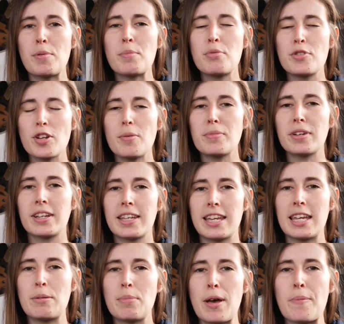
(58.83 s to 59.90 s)
I've been predominantly
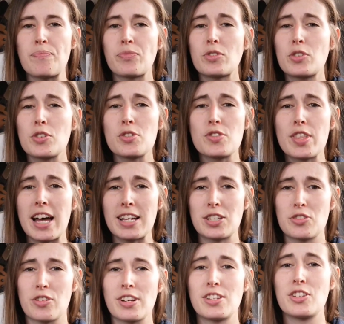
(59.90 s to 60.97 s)
keeping just that
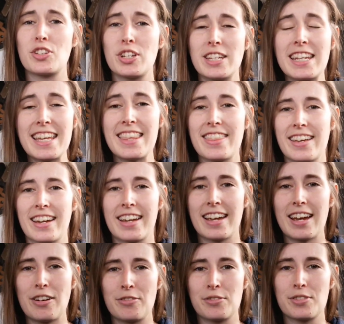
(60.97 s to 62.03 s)
strategy in that
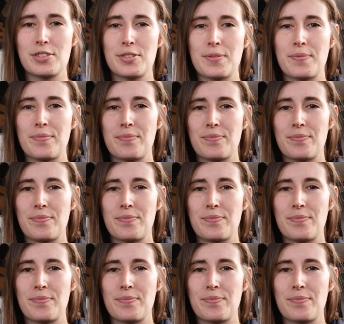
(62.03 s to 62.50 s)
account.